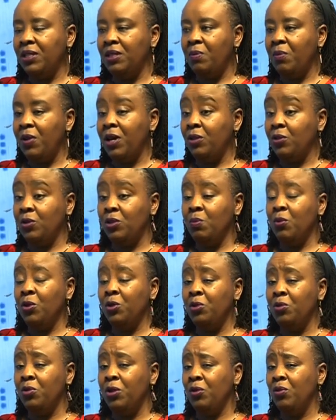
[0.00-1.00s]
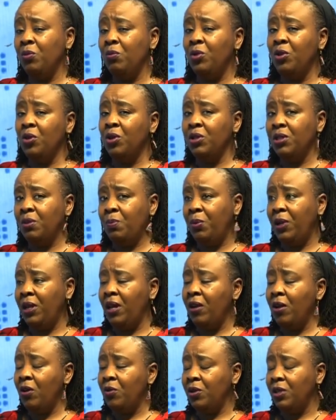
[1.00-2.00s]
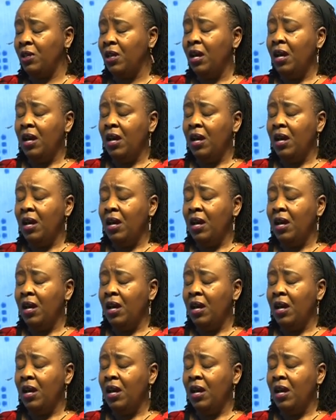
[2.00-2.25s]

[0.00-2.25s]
it back to small children whom dogs play around with.